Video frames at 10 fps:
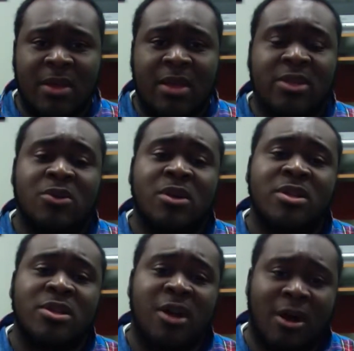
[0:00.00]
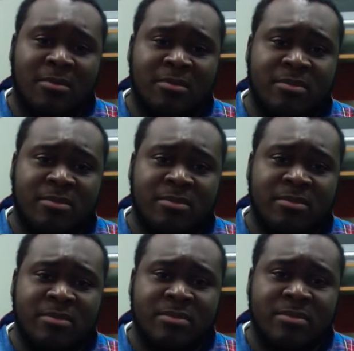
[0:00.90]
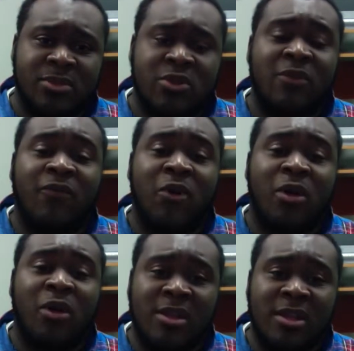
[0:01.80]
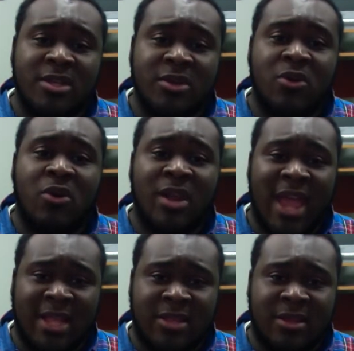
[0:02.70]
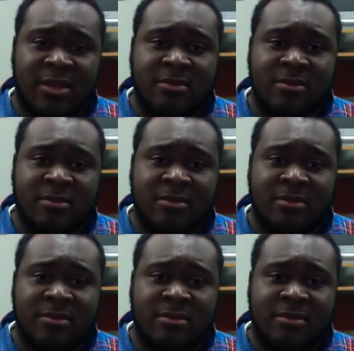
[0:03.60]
it's going to stop to avoid collision or an accident.